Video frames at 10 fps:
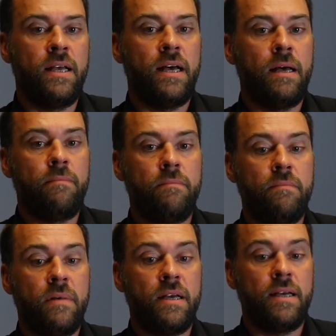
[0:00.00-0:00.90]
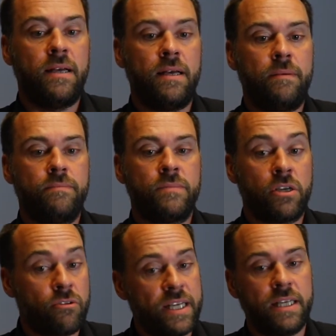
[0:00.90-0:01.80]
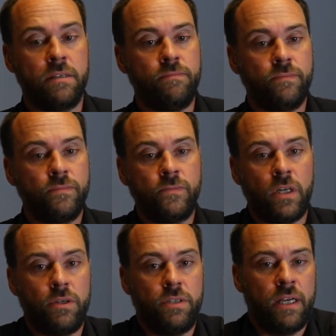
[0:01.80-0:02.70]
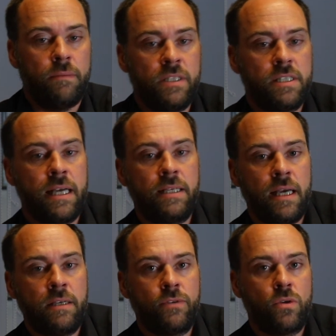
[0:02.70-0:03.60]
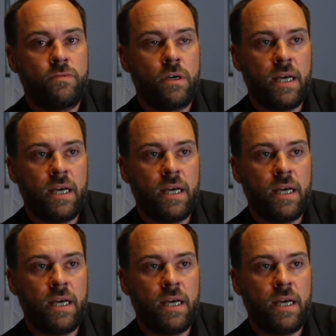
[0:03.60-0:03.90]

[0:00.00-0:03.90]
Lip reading: so critical for our developments and of course for our